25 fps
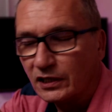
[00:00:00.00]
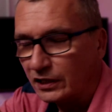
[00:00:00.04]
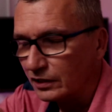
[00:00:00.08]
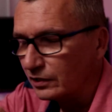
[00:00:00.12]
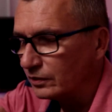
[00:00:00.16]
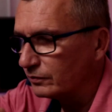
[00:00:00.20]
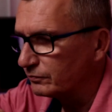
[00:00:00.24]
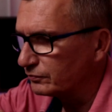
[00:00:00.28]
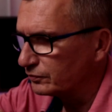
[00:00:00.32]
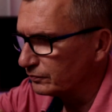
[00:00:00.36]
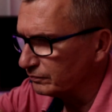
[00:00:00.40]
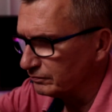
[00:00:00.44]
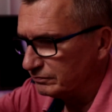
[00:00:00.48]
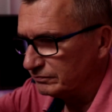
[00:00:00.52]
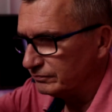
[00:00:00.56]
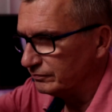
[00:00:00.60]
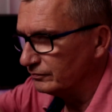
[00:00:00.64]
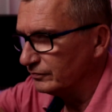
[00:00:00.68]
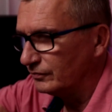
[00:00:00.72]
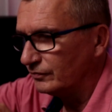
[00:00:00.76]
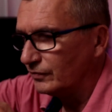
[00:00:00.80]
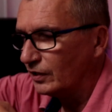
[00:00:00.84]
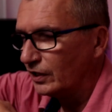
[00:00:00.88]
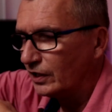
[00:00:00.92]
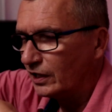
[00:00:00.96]
And if
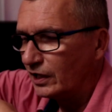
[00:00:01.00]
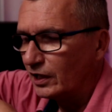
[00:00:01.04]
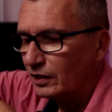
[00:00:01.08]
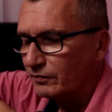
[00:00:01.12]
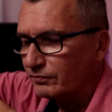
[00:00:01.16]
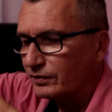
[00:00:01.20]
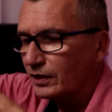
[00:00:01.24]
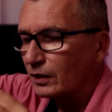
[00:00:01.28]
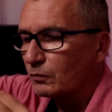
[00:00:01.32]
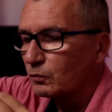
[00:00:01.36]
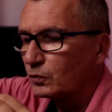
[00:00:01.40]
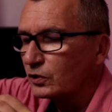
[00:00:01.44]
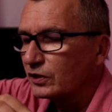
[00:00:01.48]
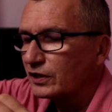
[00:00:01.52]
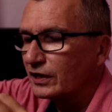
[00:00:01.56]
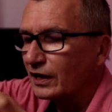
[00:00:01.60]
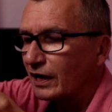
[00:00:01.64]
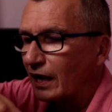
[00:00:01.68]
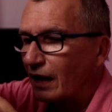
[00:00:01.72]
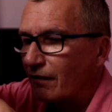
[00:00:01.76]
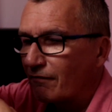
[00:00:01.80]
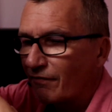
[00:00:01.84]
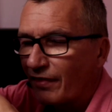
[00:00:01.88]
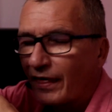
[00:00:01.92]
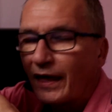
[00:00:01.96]
I wouldn't
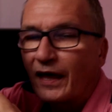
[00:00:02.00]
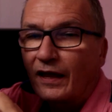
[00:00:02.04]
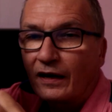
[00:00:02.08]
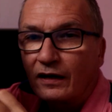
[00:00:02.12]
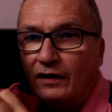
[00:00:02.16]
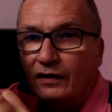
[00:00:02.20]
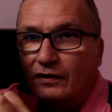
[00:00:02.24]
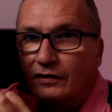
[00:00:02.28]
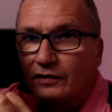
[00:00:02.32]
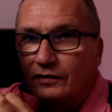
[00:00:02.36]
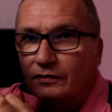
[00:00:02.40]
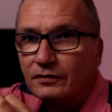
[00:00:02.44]
have that,